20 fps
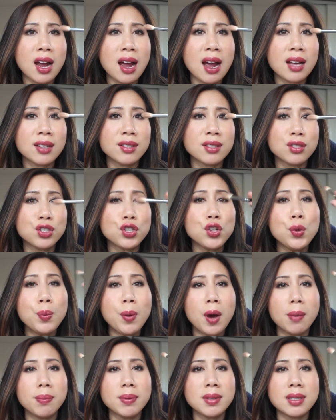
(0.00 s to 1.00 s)
has two
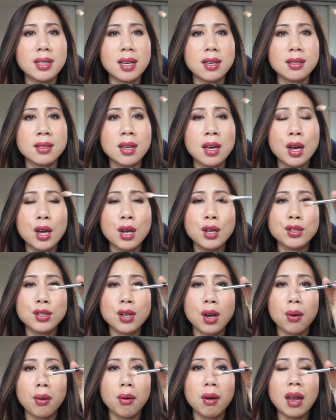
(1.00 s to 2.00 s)
purposes.
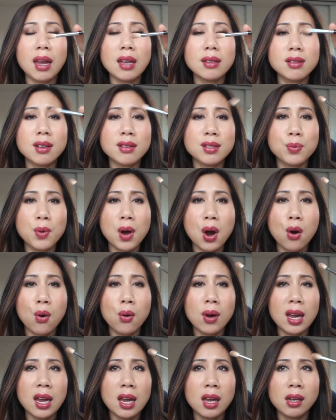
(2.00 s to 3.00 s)
So it does
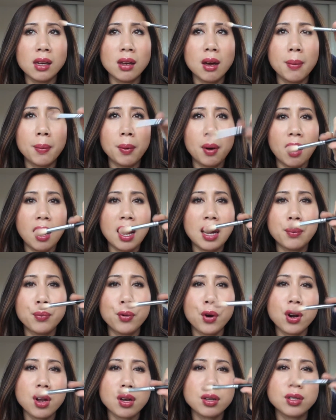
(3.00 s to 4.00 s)
well in applying
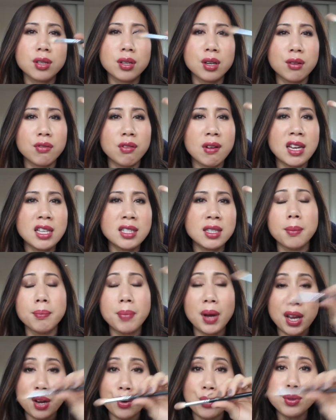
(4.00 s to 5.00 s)
product to the crease,
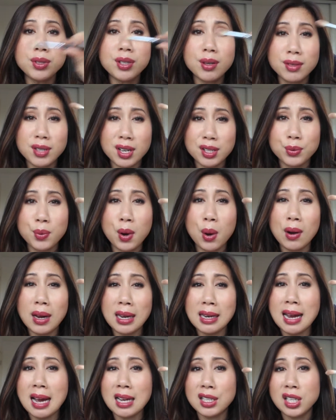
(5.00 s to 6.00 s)
but it also does well
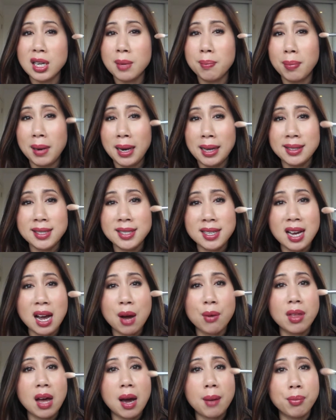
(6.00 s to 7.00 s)
in actually blending
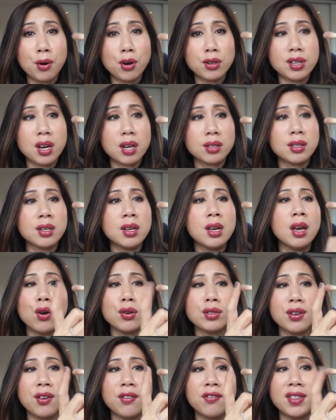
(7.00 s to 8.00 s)
out that product
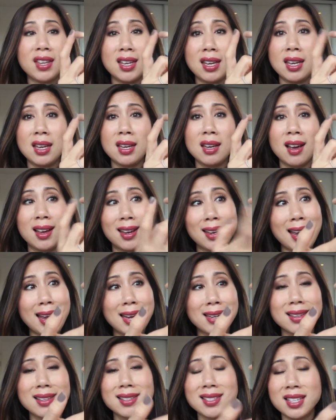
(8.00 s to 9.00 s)
because of
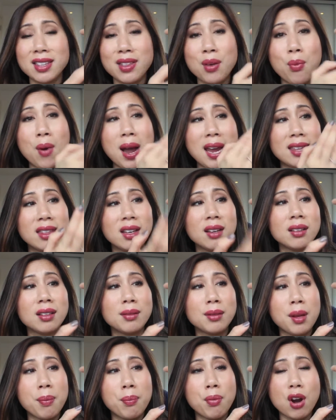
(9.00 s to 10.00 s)
again, it's the way
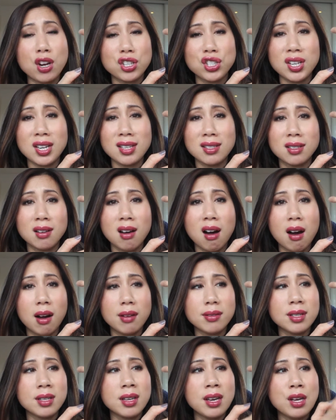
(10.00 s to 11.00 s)
the brush is
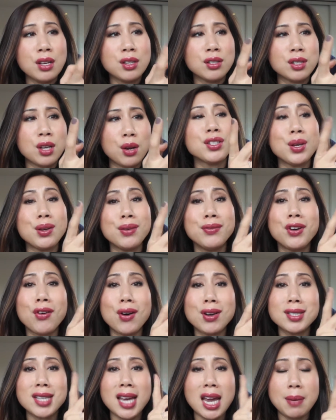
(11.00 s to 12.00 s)
cut. So you've
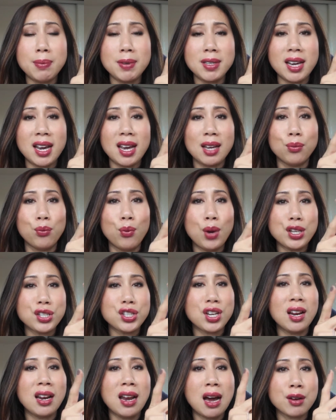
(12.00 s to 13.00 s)
got a tapered head,
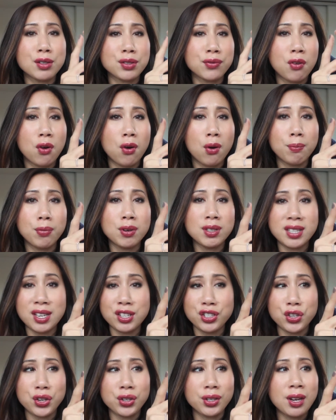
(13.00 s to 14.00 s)
which allows for
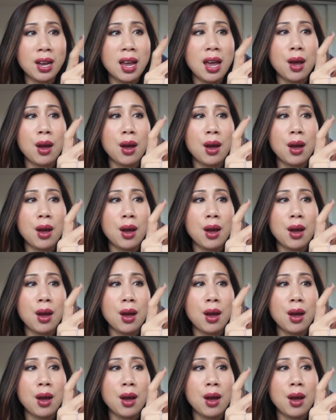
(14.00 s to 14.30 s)
precision,